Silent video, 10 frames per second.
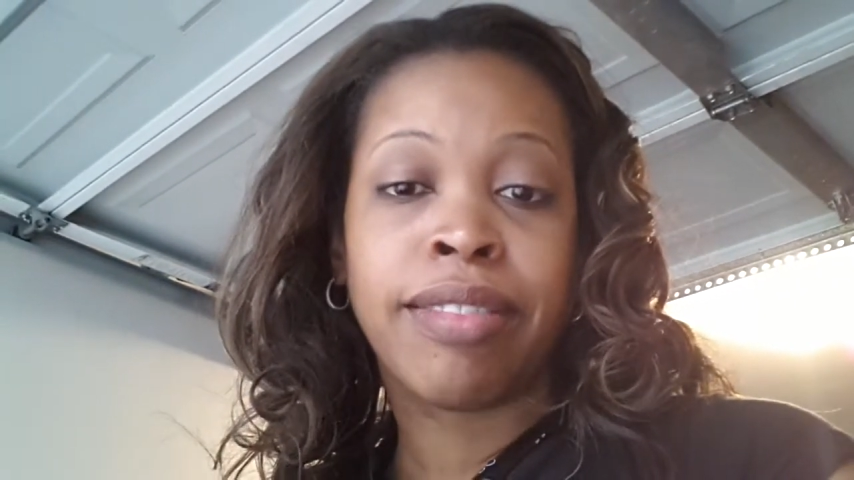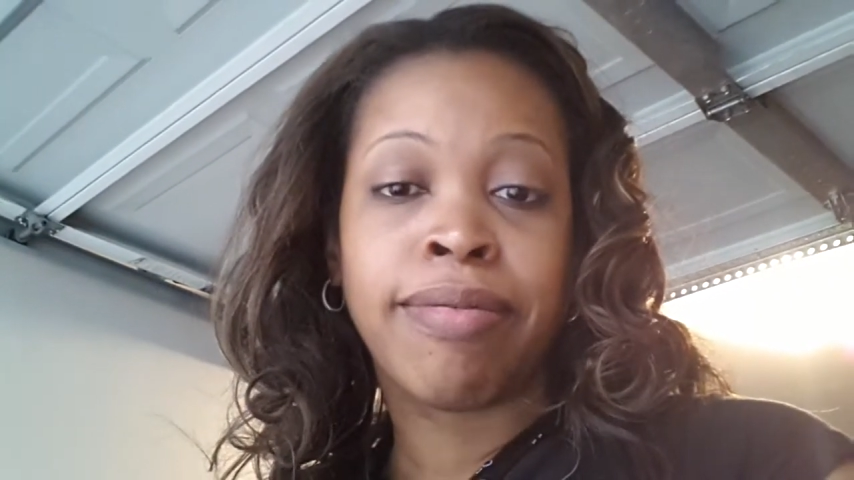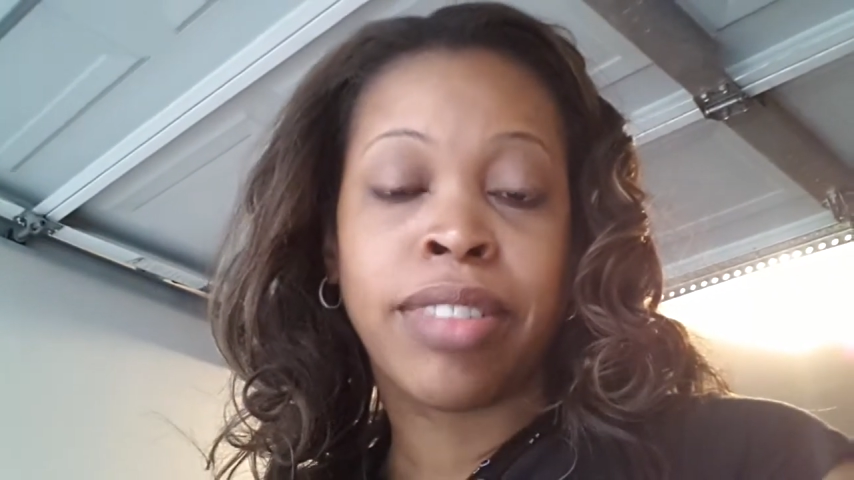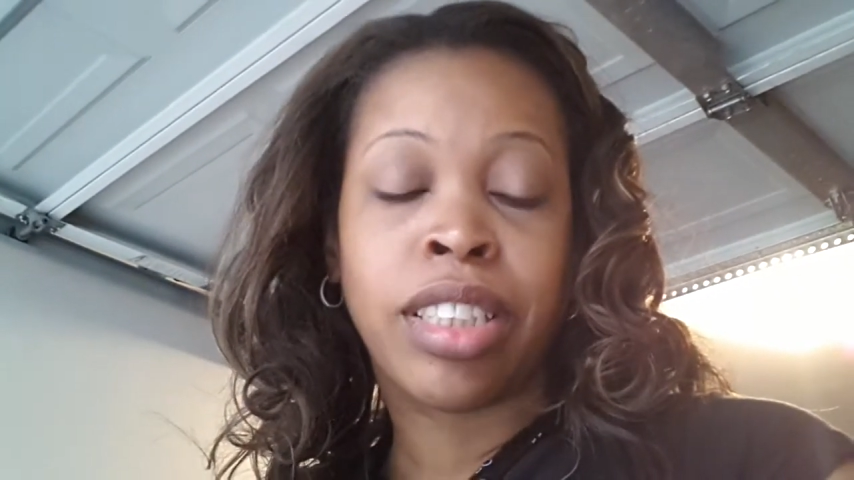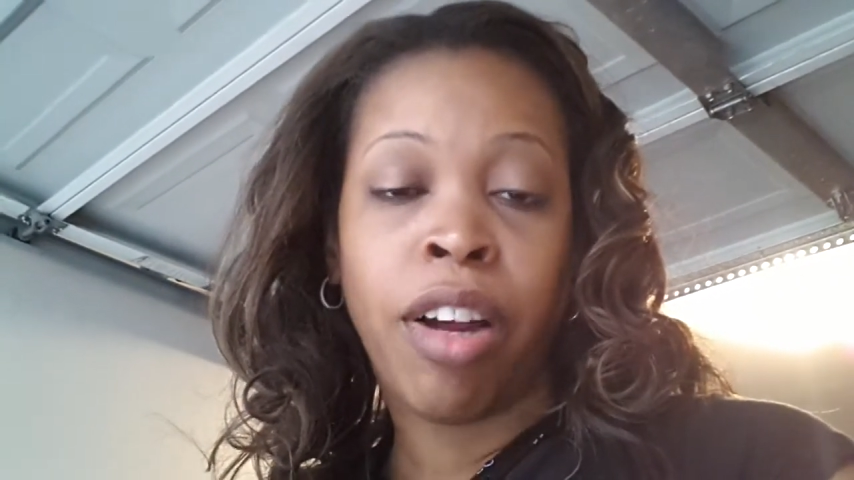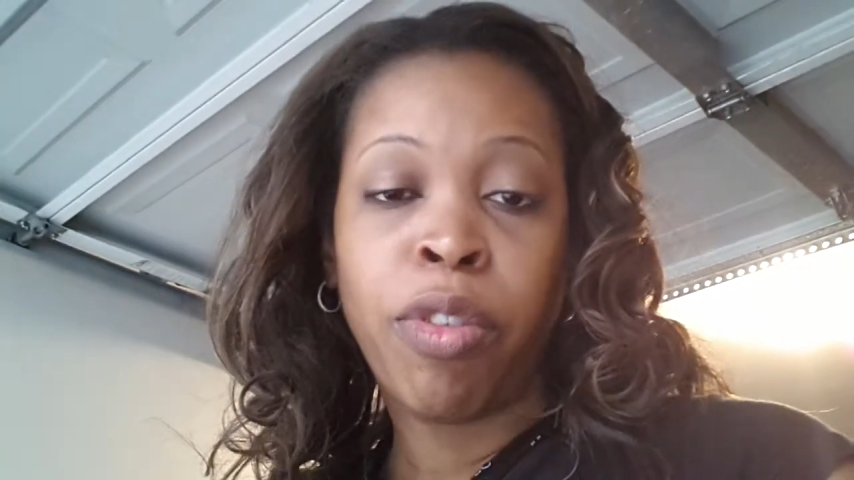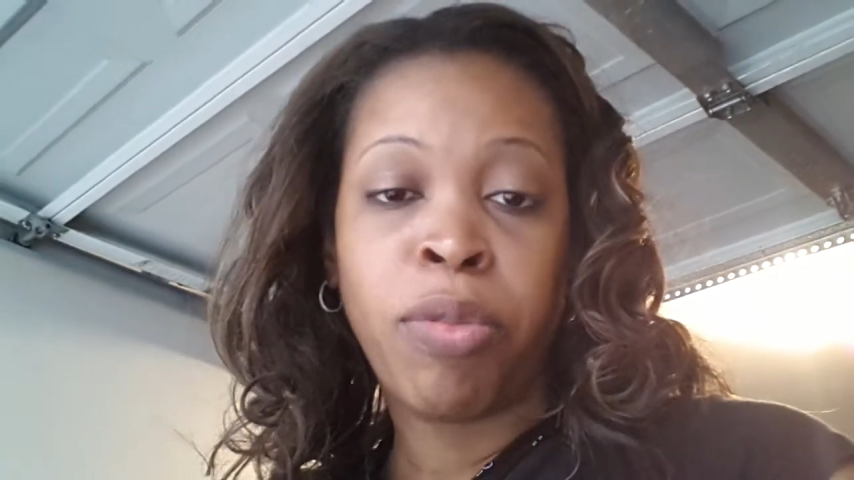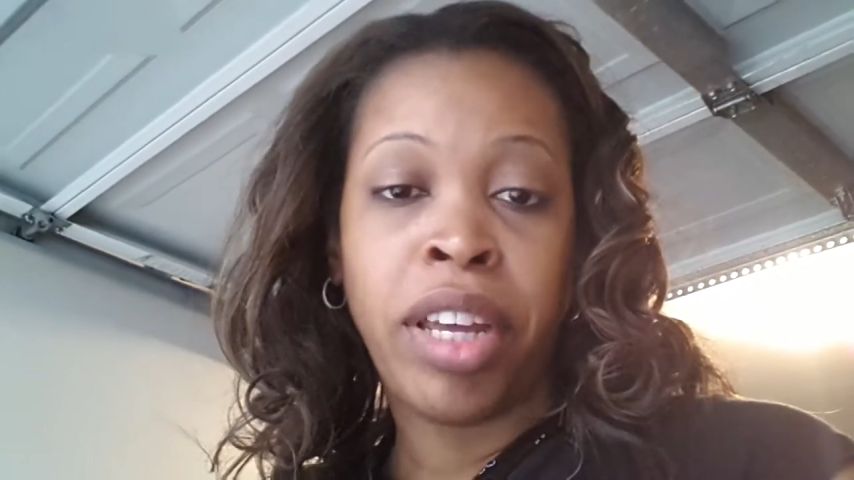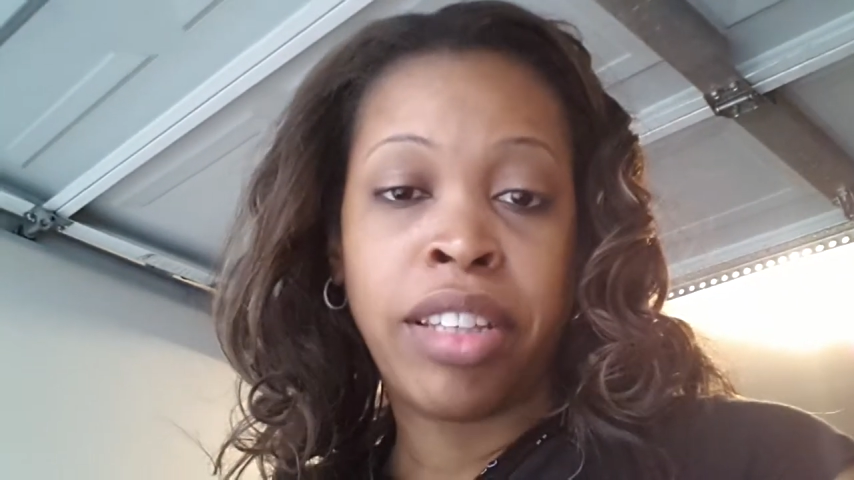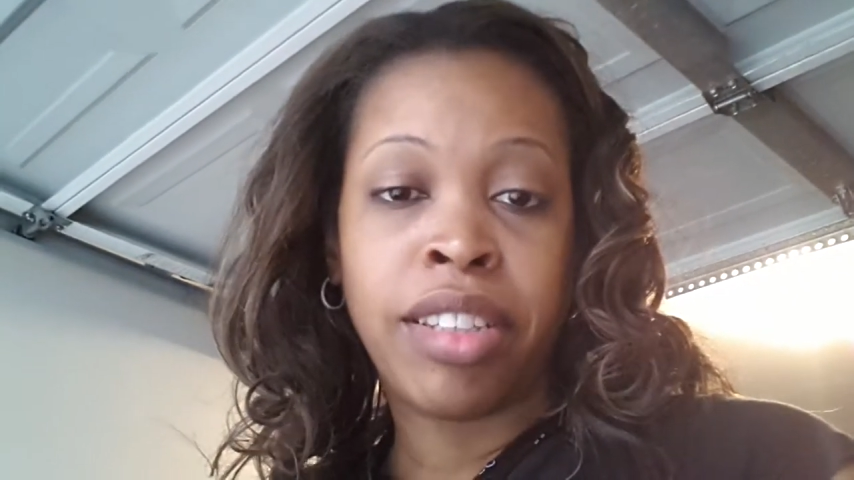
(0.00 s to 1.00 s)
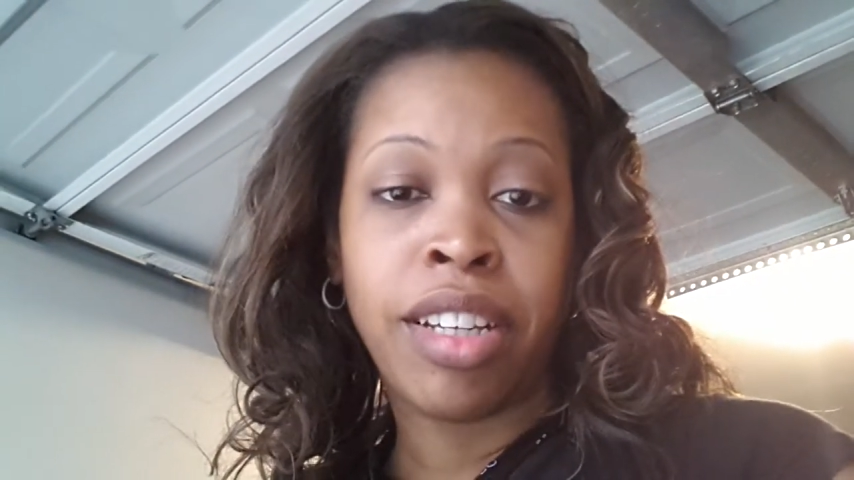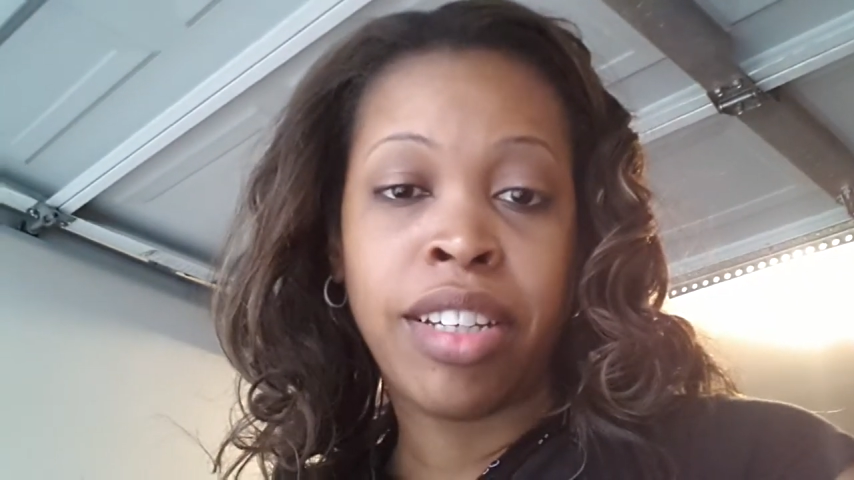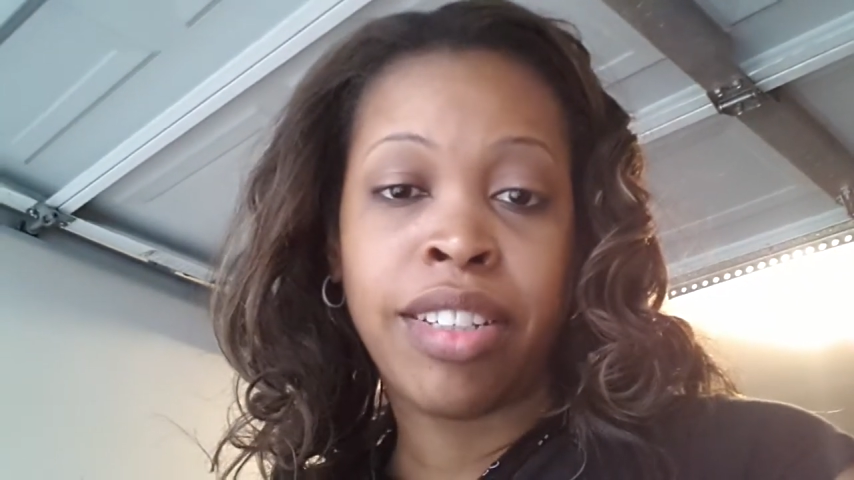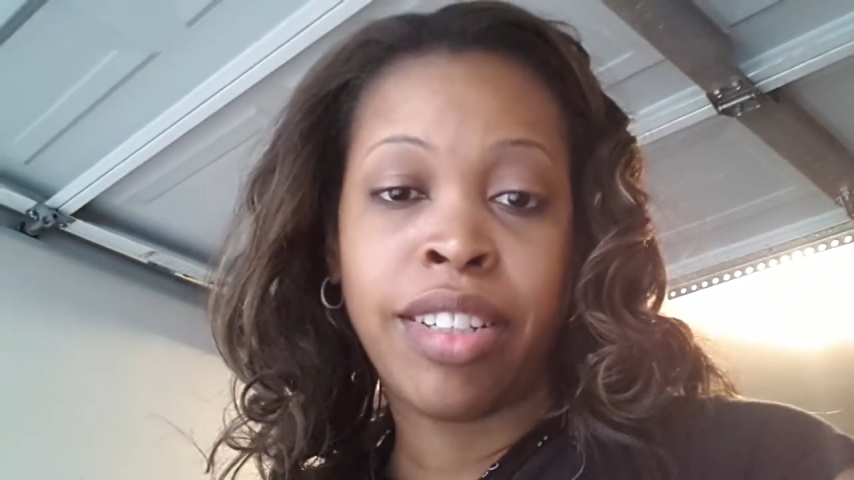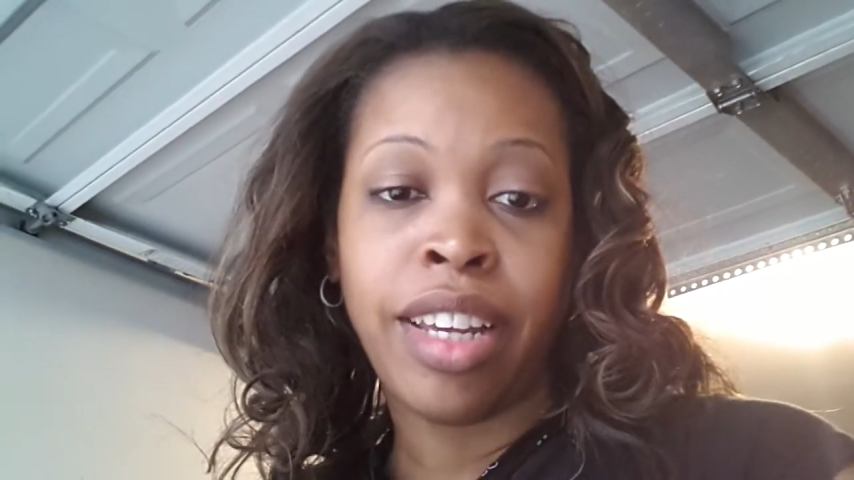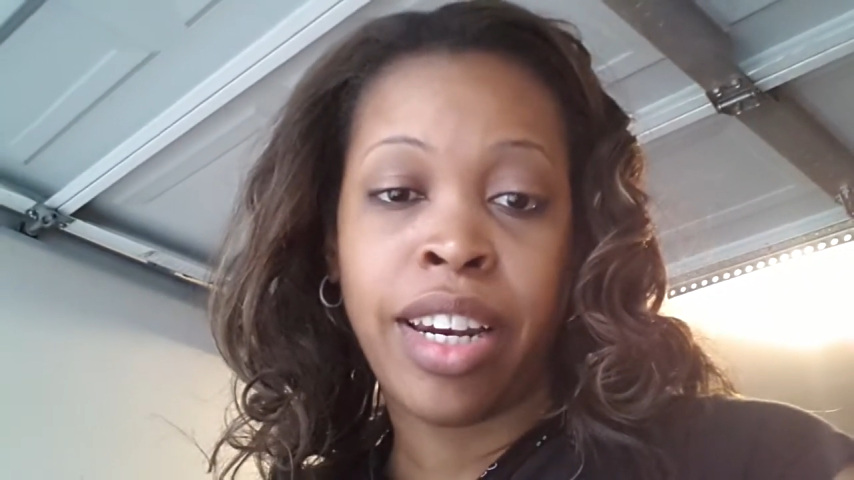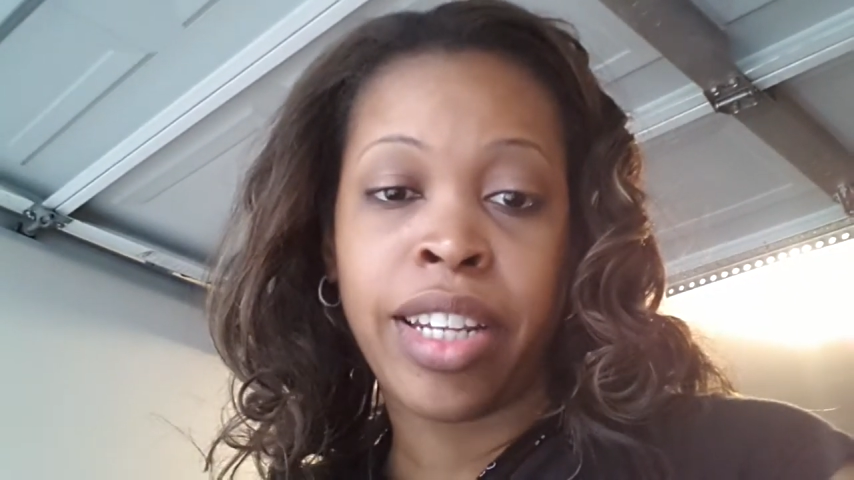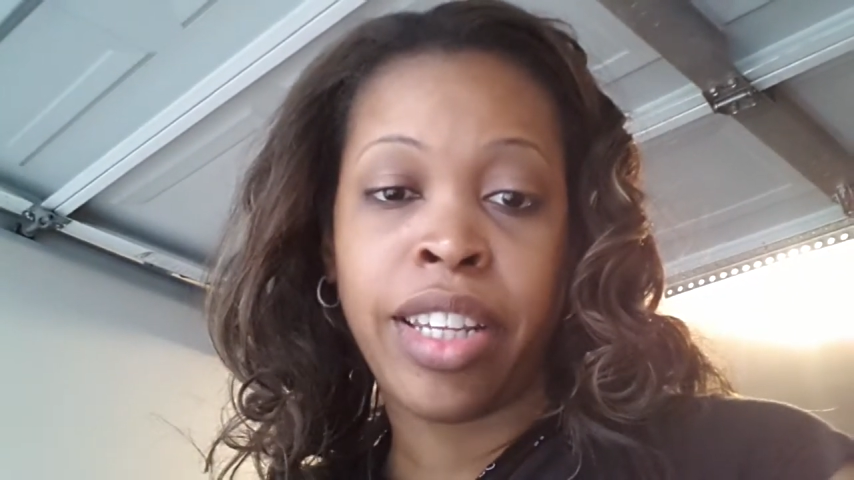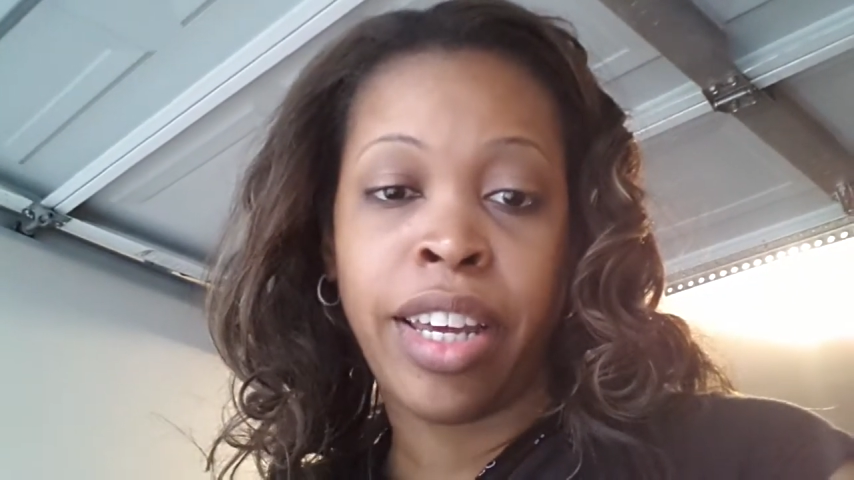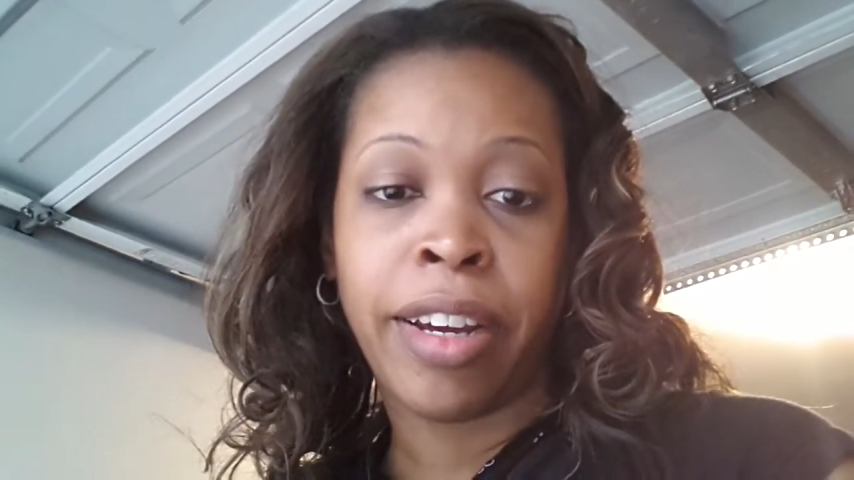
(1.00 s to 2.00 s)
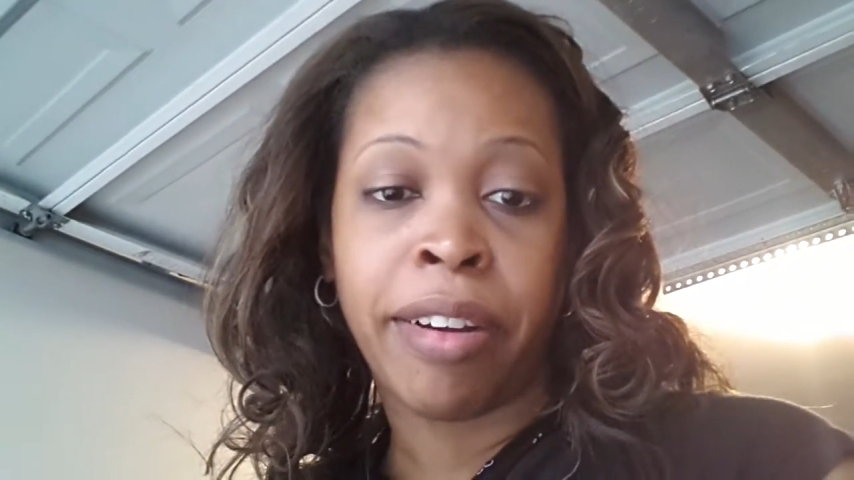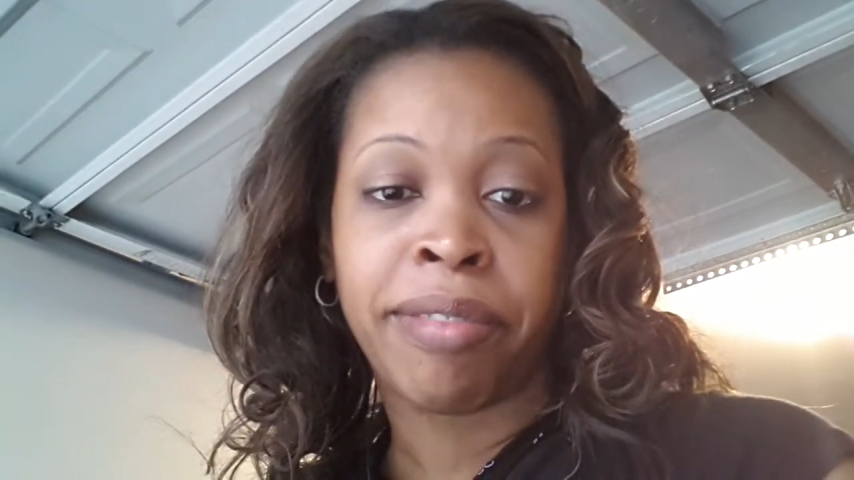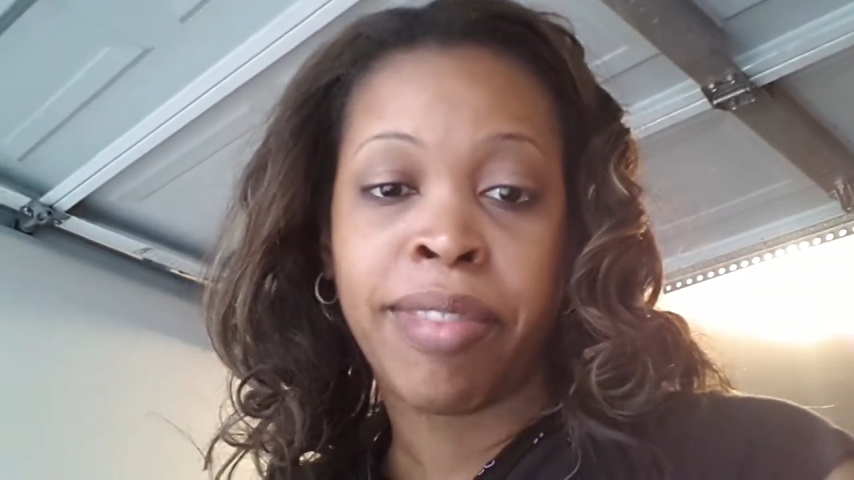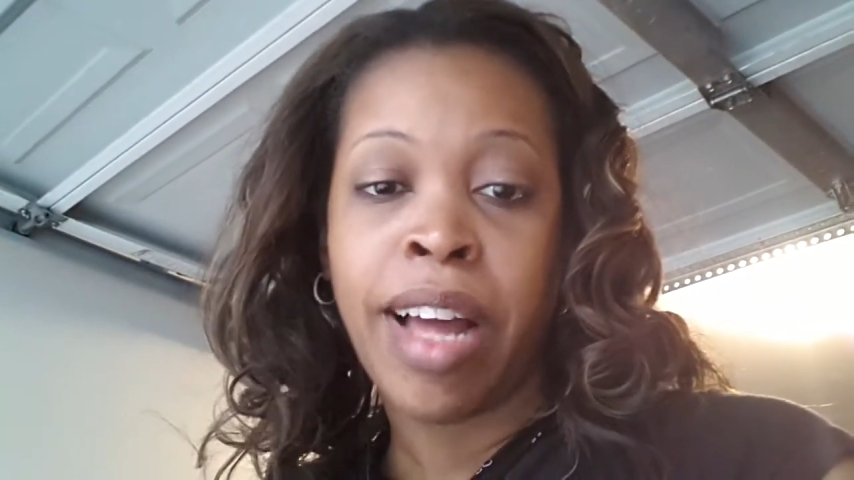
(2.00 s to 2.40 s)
several weeks until the end of the year.